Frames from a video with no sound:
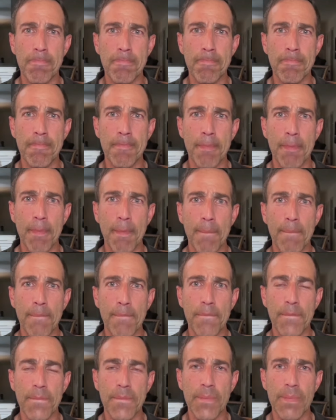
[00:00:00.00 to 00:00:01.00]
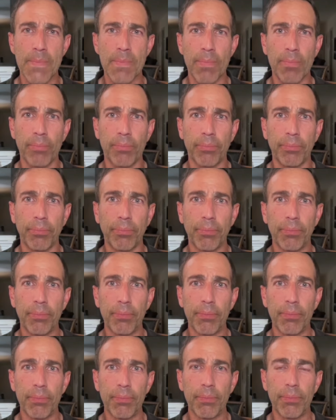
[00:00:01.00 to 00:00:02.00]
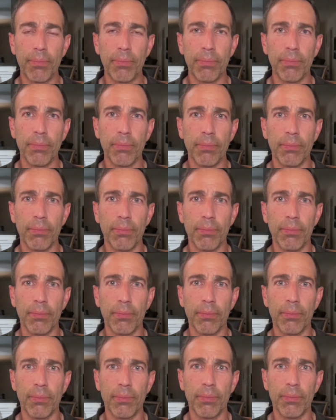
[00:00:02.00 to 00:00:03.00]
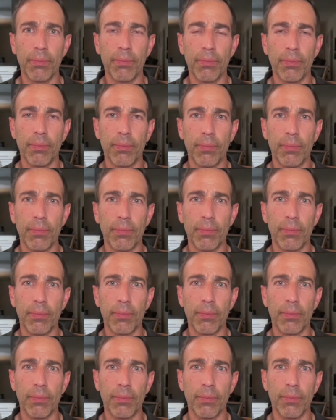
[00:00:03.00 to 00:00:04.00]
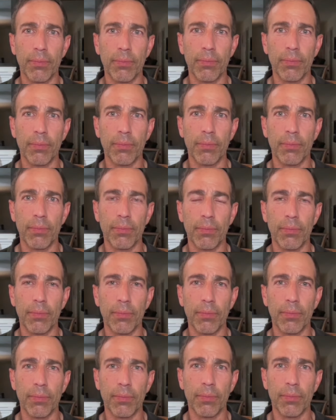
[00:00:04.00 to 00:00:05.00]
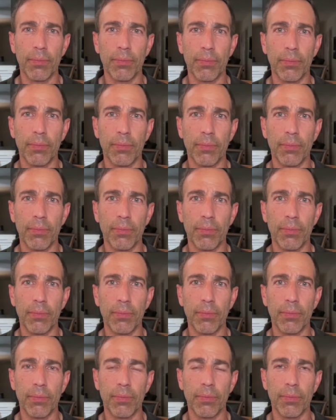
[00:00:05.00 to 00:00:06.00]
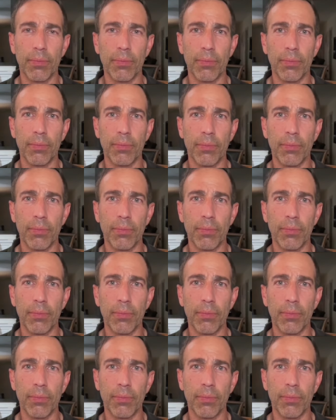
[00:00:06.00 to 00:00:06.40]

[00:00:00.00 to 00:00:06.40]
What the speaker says: (not speaking)